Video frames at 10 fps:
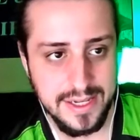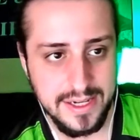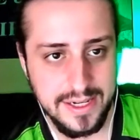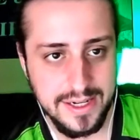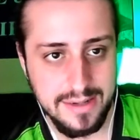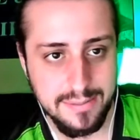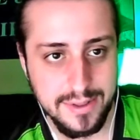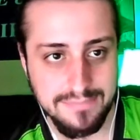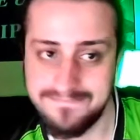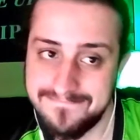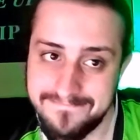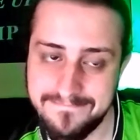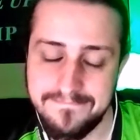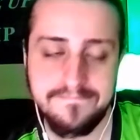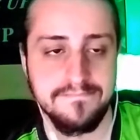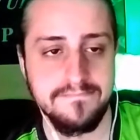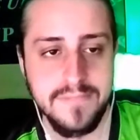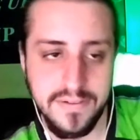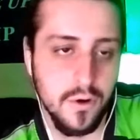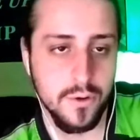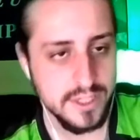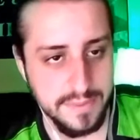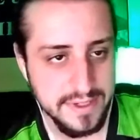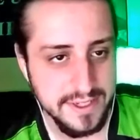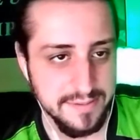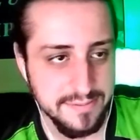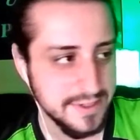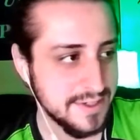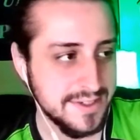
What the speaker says: But they've always been hit and miss.